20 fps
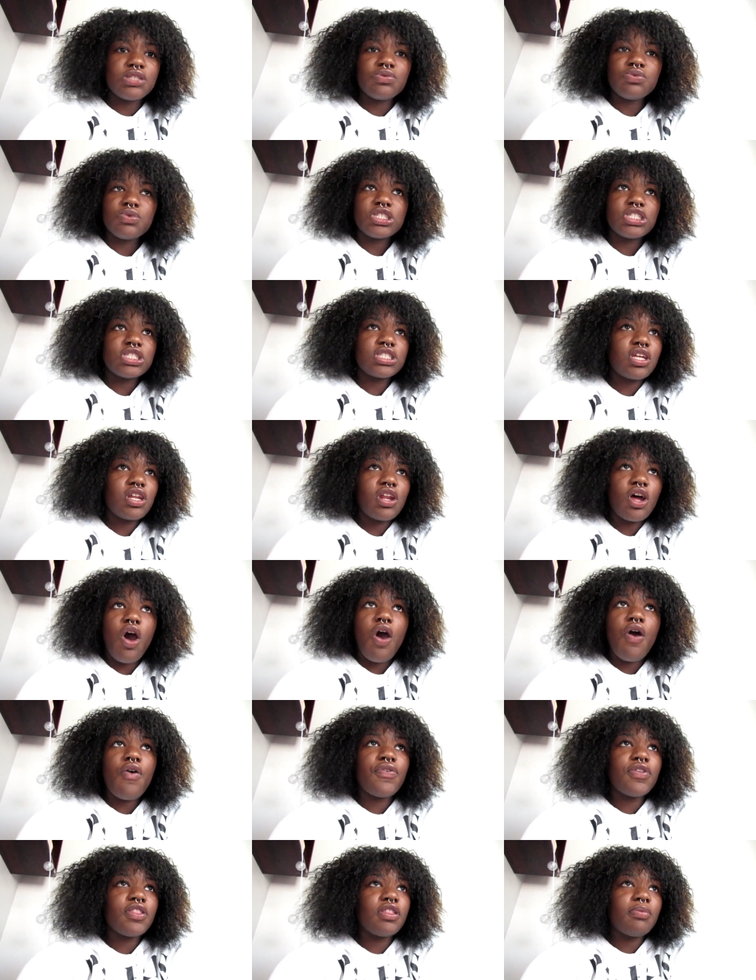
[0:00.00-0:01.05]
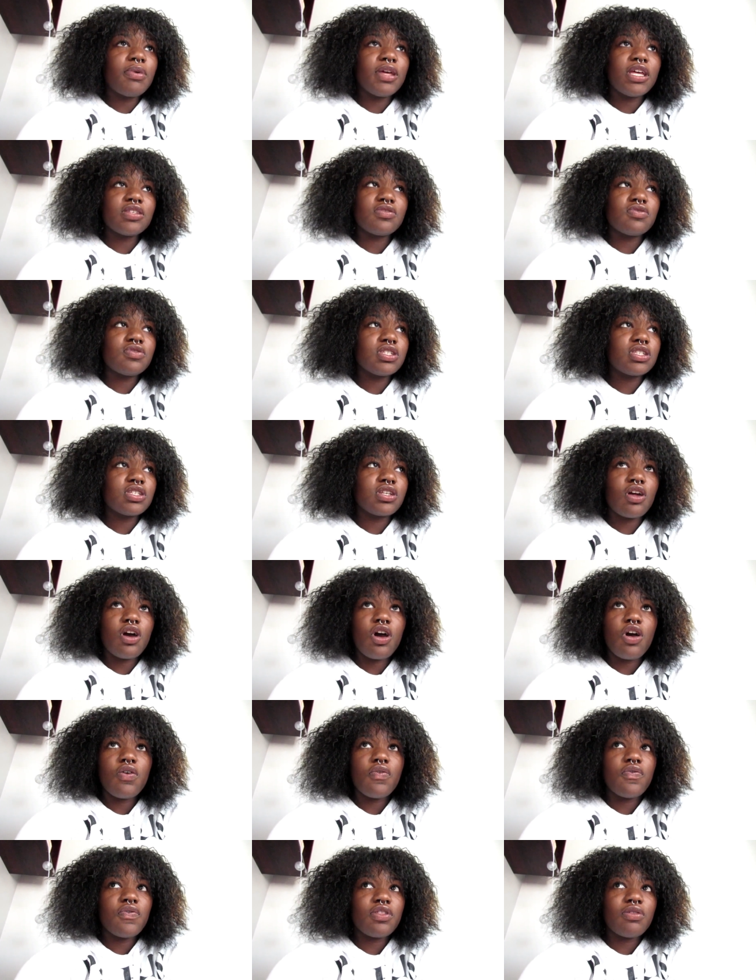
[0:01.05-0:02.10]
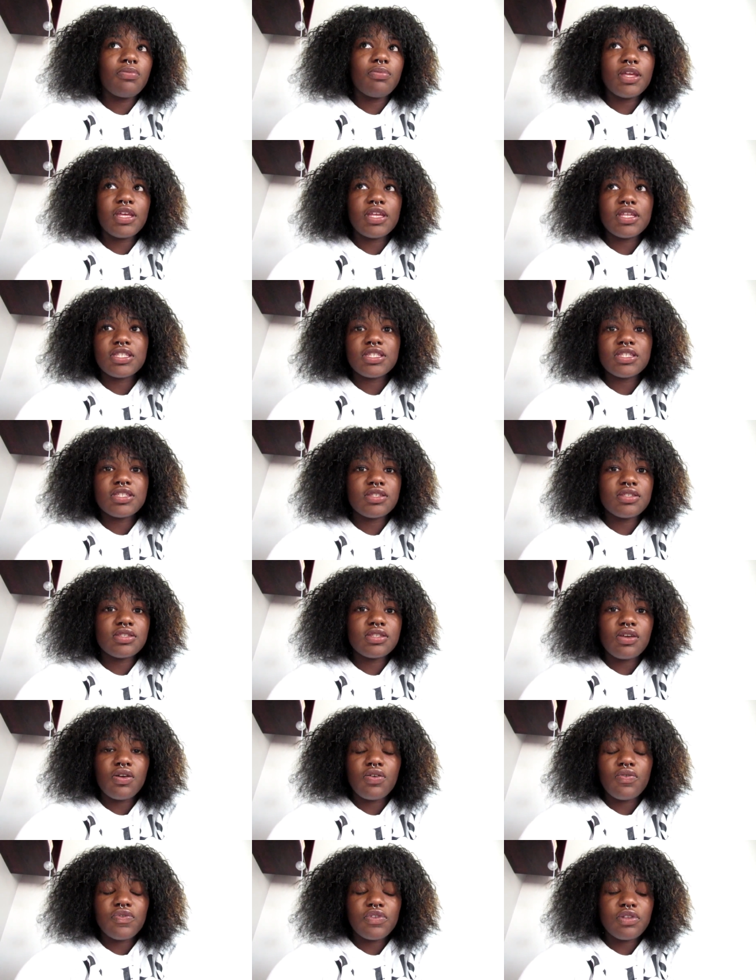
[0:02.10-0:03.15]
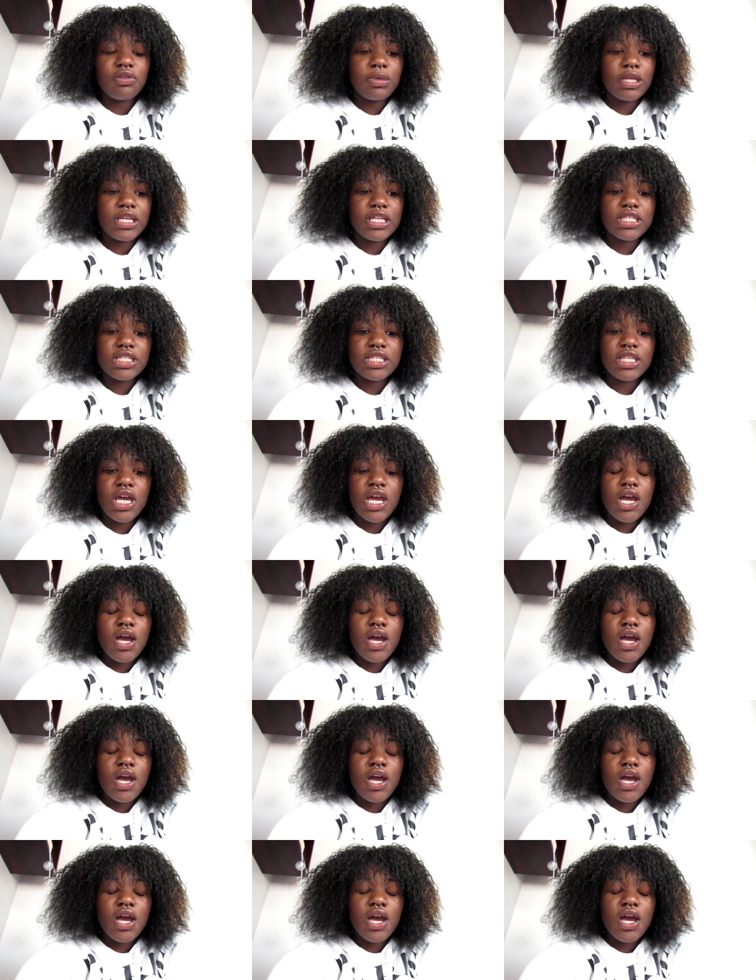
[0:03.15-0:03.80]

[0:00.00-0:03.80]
just we're just gonna hope for the best. We're just gonna hope for the best. Hope for the best.